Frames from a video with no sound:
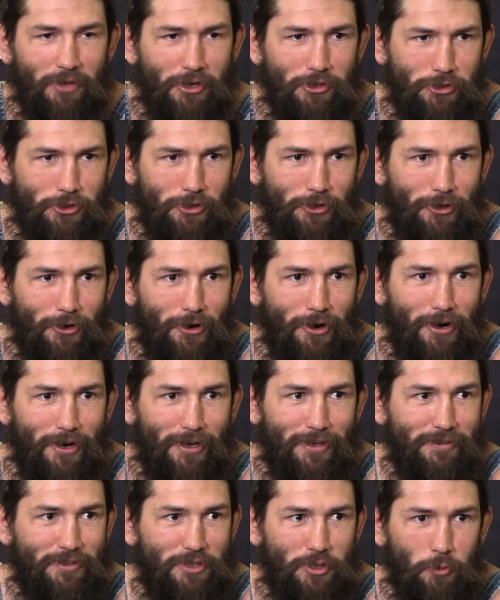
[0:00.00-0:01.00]
shirt
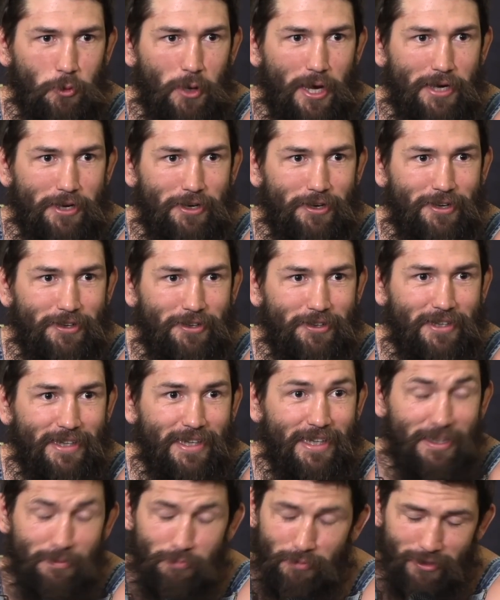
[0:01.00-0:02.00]
on, sweater
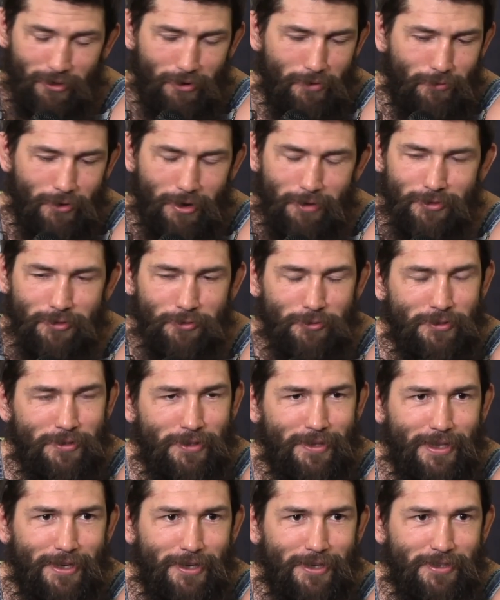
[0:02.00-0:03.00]
underneath, but the overalls were
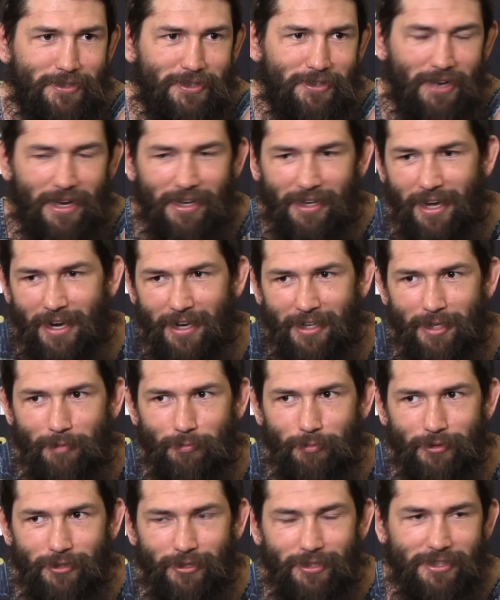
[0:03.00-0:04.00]
still there. You know, I got a
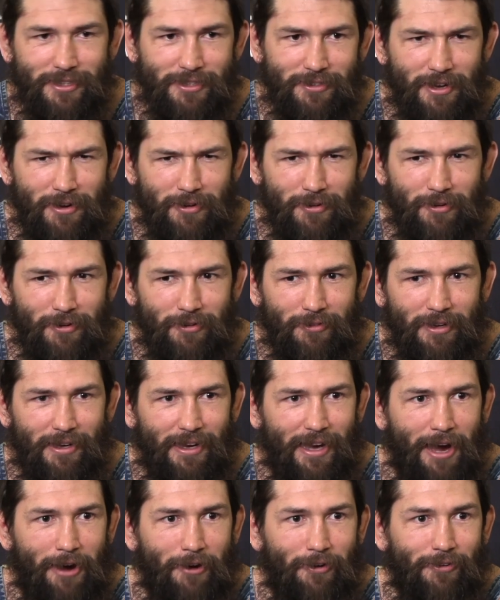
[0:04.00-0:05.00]
couple looks. So I don't know
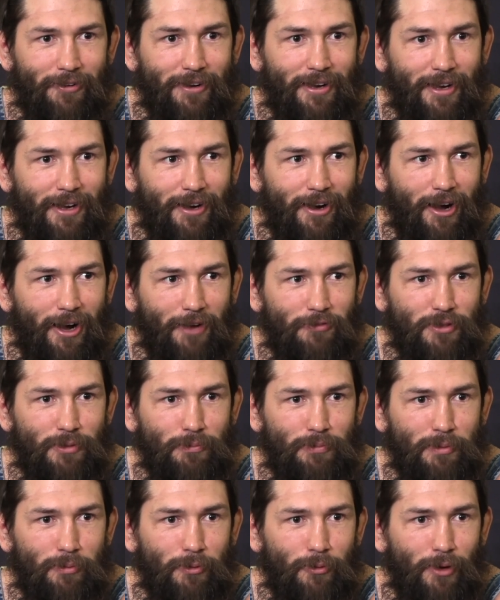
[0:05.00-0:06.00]
how
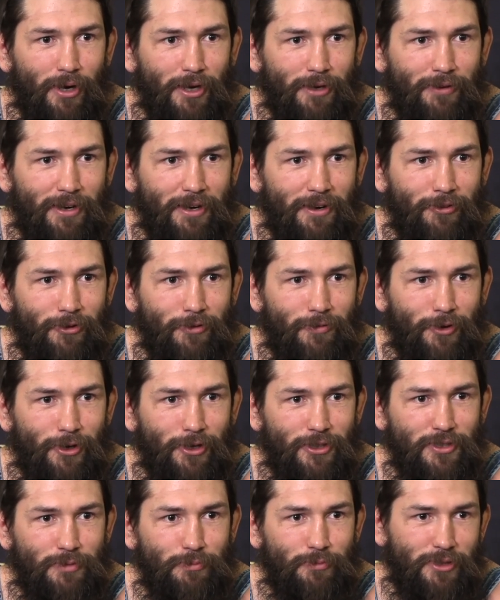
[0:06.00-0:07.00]
often people walk around in
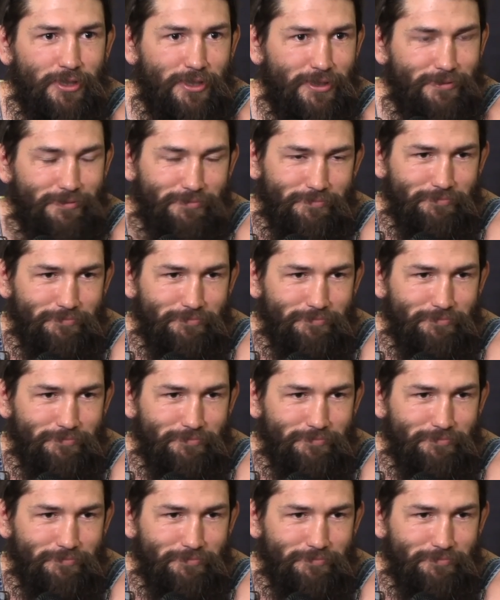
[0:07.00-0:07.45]
overalls, but